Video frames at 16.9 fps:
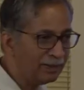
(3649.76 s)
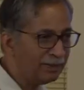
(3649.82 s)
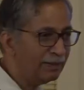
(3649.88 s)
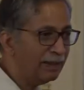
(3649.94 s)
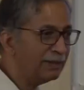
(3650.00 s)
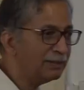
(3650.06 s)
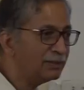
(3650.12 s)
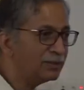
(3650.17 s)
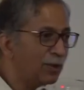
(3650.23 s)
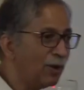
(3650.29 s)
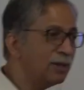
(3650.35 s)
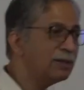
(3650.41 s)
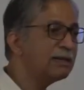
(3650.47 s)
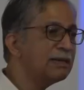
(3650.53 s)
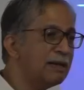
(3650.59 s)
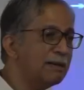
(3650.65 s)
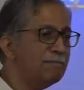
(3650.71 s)
That is
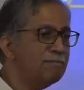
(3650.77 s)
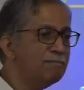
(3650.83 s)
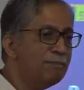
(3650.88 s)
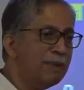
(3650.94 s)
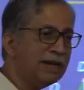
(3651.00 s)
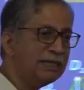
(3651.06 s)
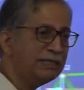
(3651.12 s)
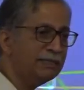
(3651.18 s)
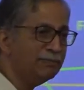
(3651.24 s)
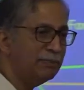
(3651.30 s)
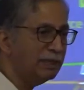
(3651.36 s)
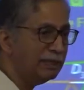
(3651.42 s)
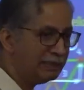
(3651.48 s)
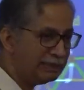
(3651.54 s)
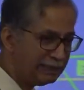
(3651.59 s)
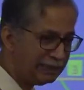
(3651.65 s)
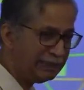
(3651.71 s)
called
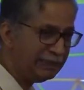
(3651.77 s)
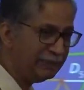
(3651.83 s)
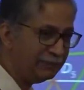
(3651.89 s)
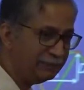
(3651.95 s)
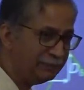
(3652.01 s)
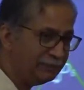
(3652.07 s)
compatibility.